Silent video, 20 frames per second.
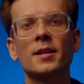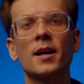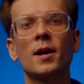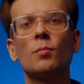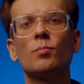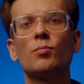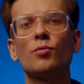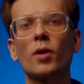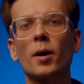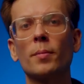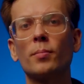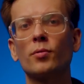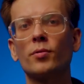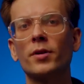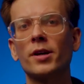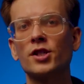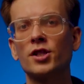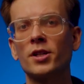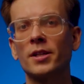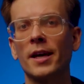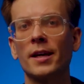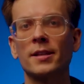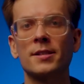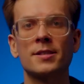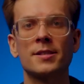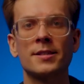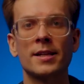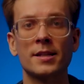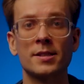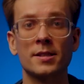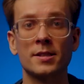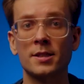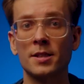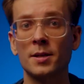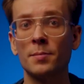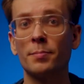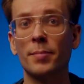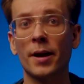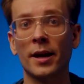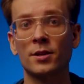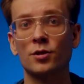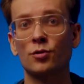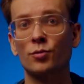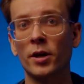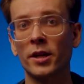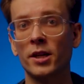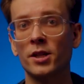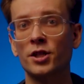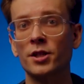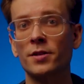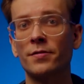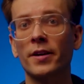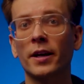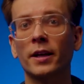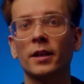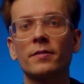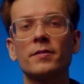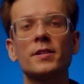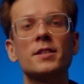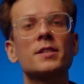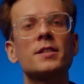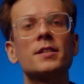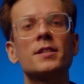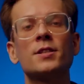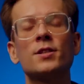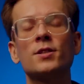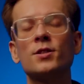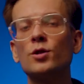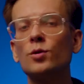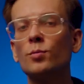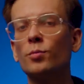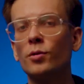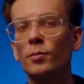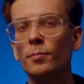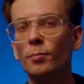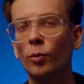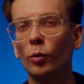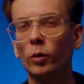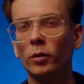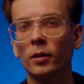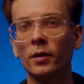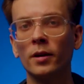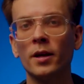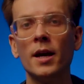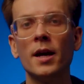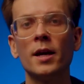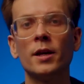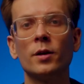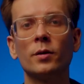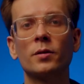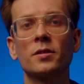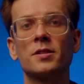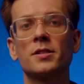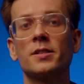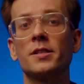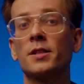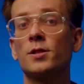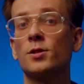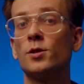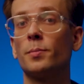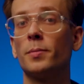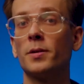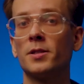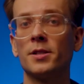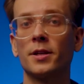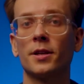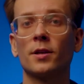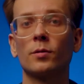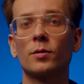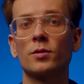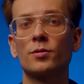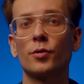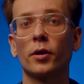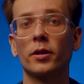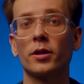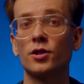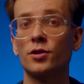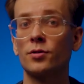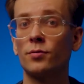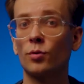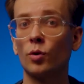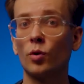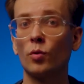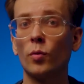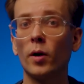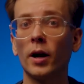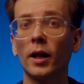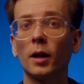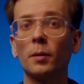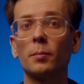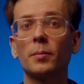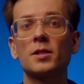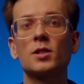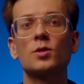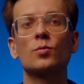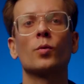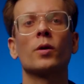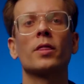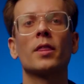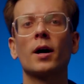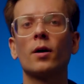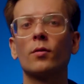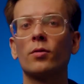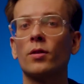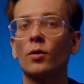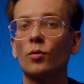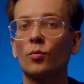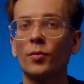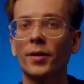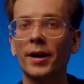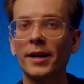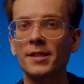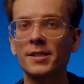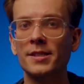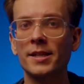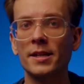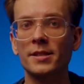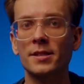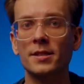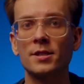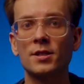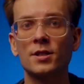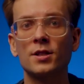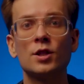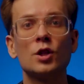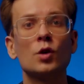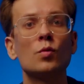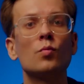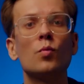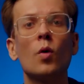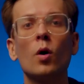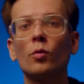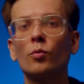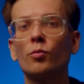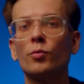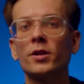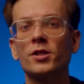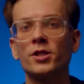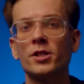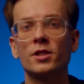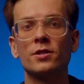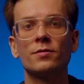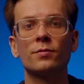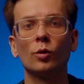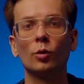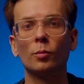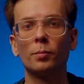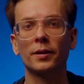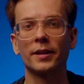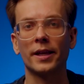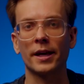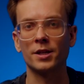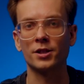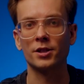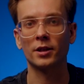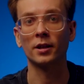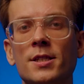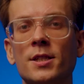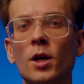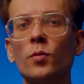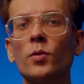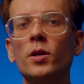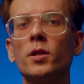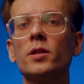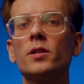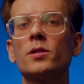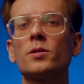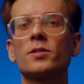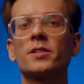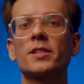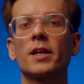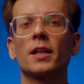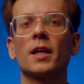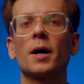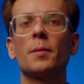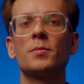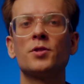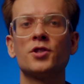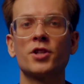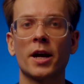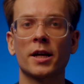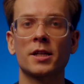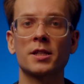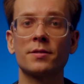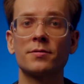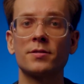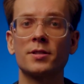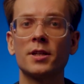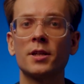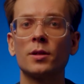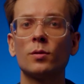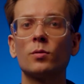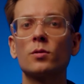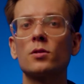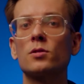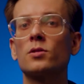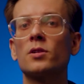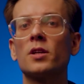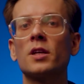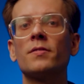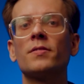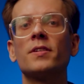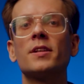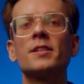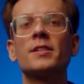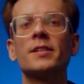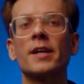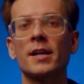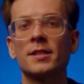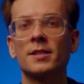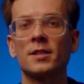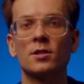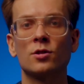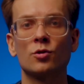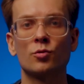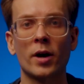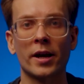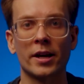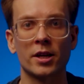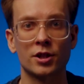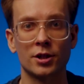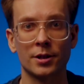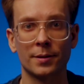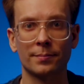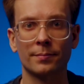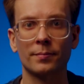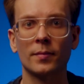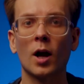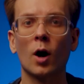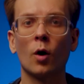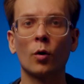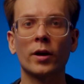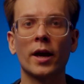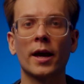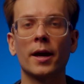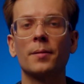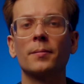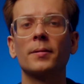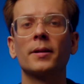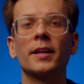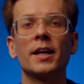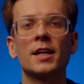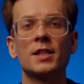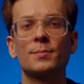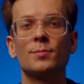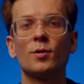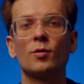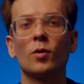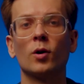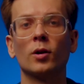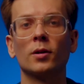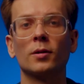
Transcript: how preparation and settings impact strategy effectiveness is super important. You could stick to a particular strategy for a while, but without the right settings, you won't reach its full potential. So you need to set objectives in order to even test a strategy. Okay, let's move on.